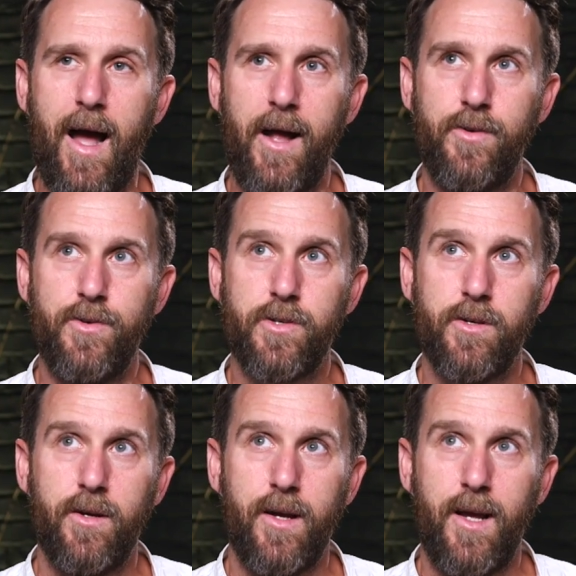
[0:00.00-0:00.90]
And
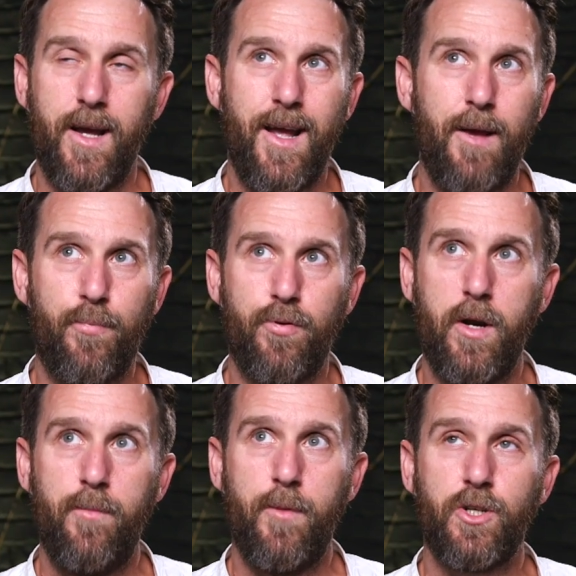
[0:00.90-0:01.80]
it
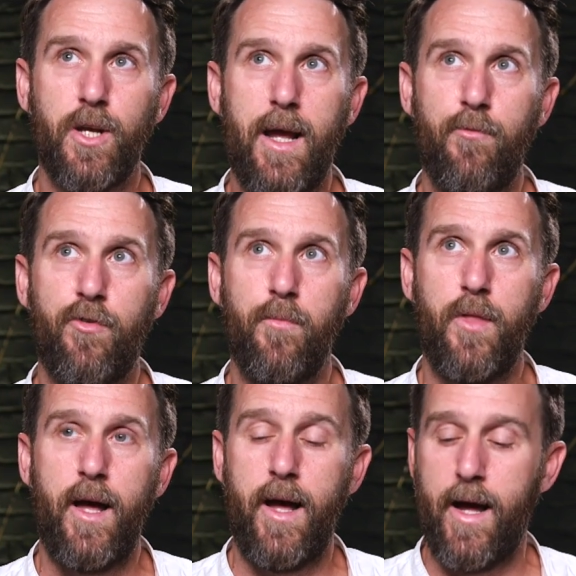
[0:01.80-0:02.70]
pretty much came from
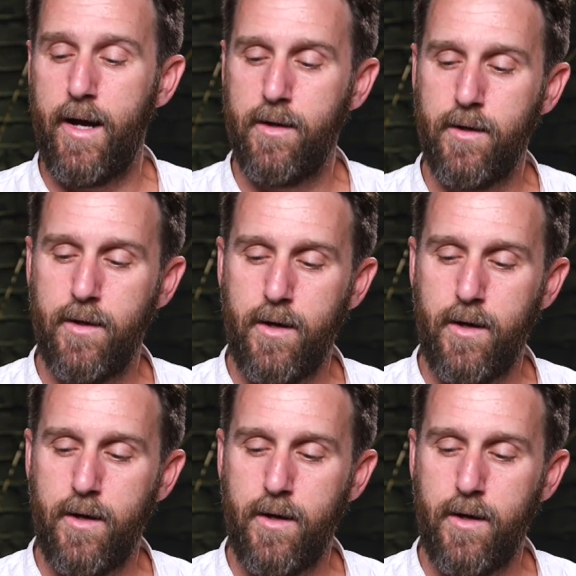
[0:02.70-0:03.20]
there.